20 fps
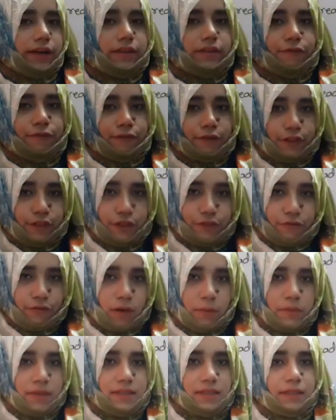the first
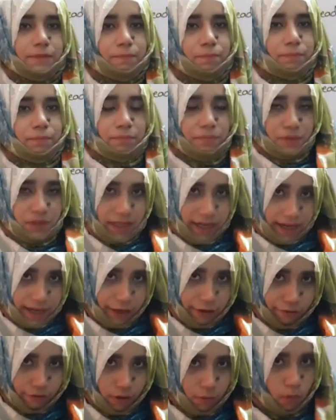form, is the
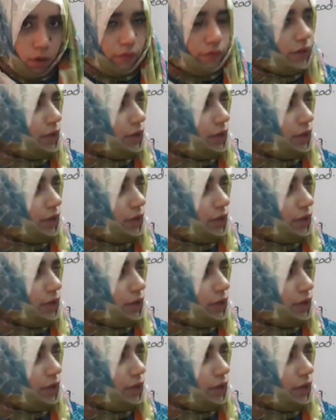second form of